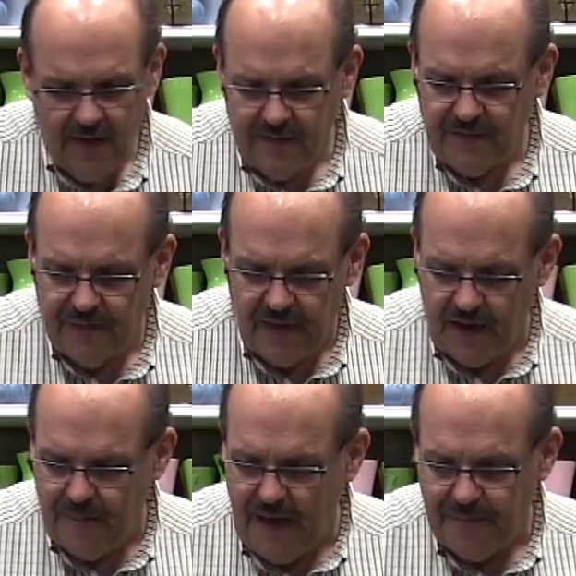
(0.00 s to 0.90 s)
Also
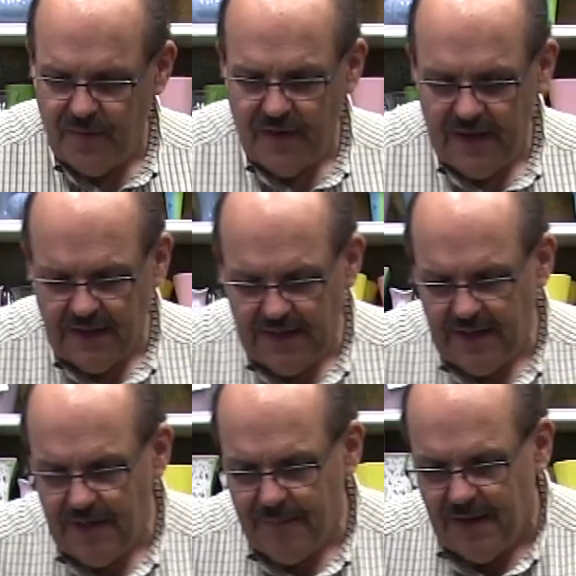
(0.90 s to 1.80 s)
thought about putting a
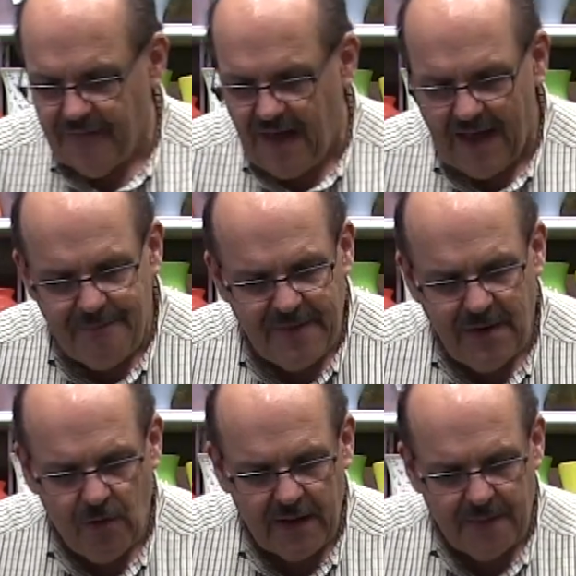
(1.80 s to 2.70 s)
little bit of
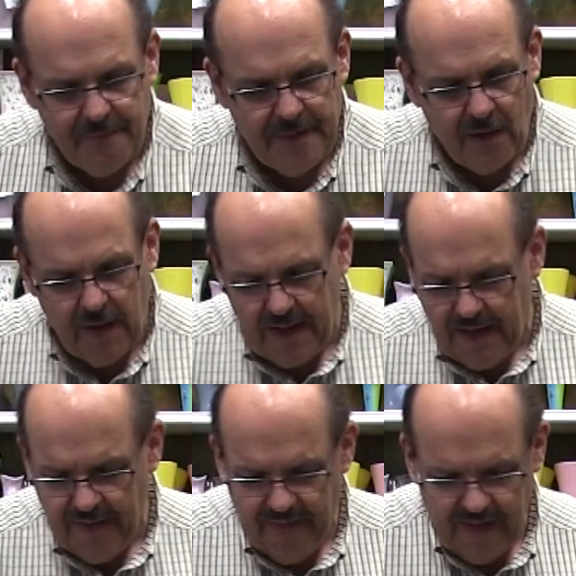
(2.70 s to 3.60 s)
hypericum berry
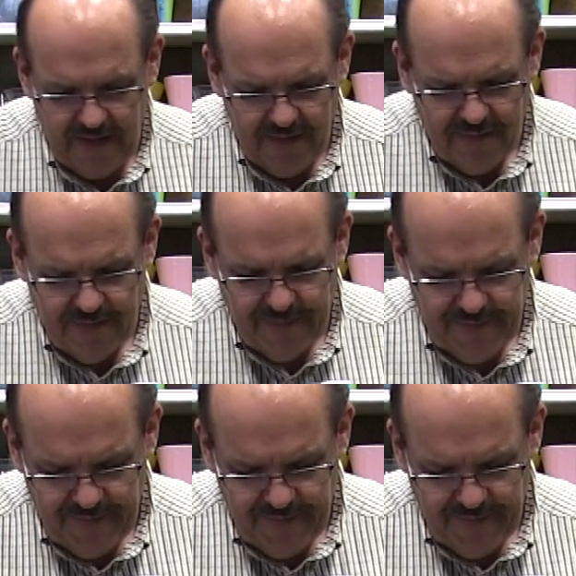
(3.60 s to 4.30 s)
in these.